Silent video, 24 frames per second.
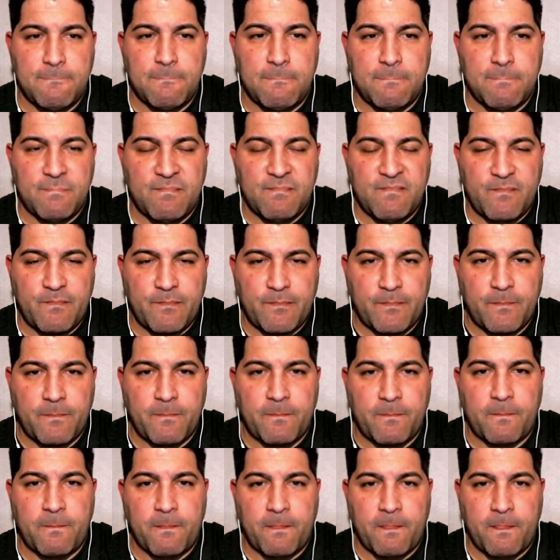
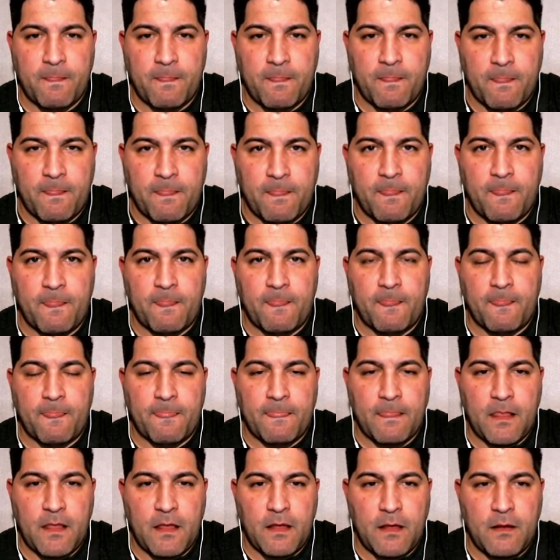
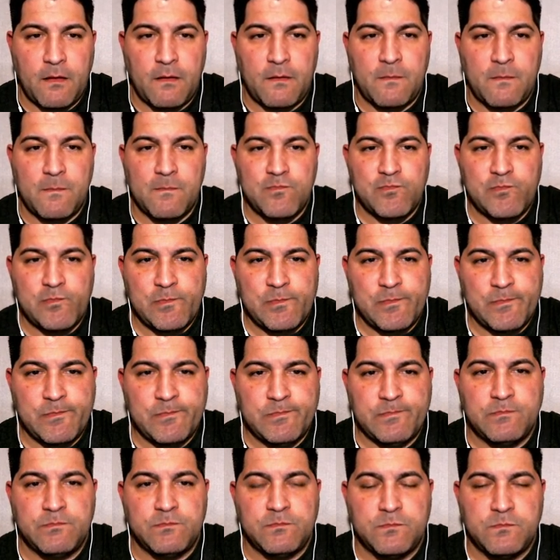
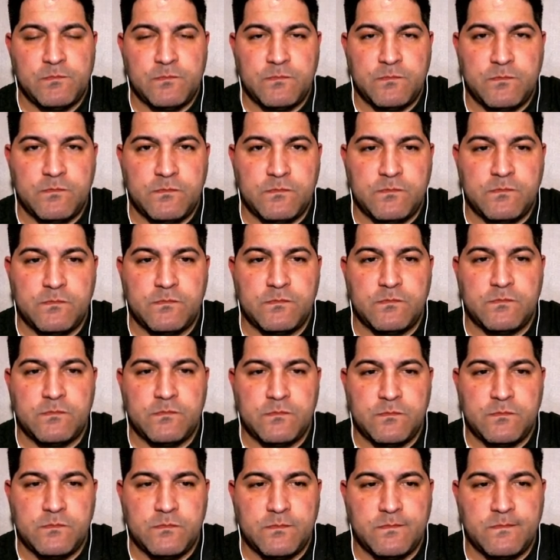
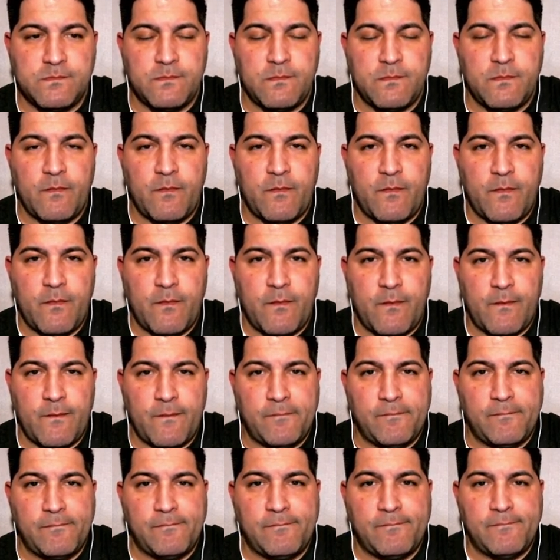
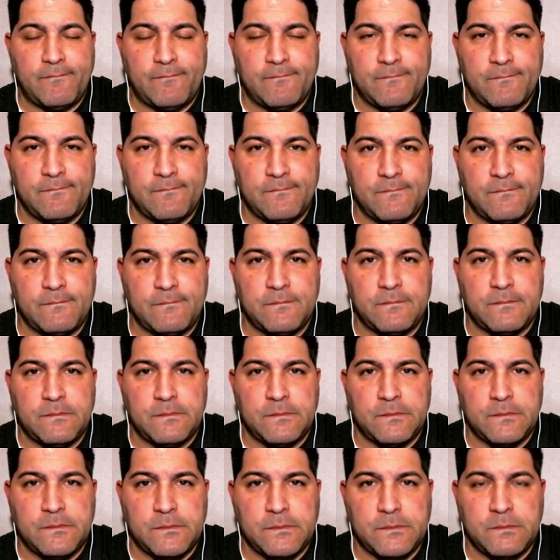
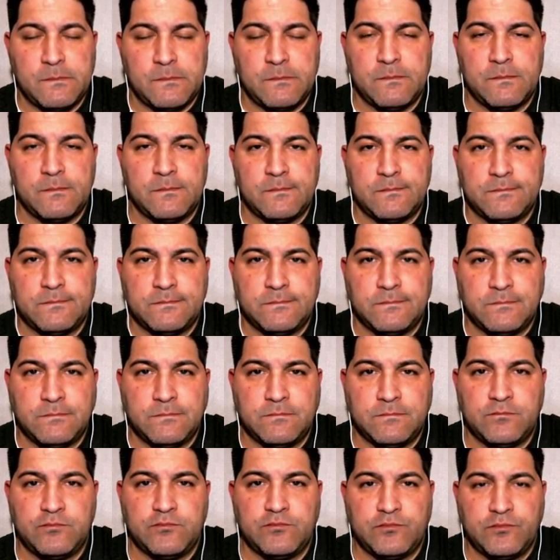
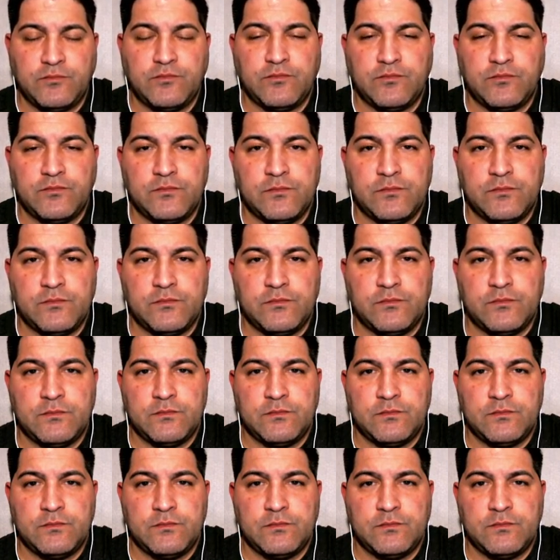The person shown says nothing.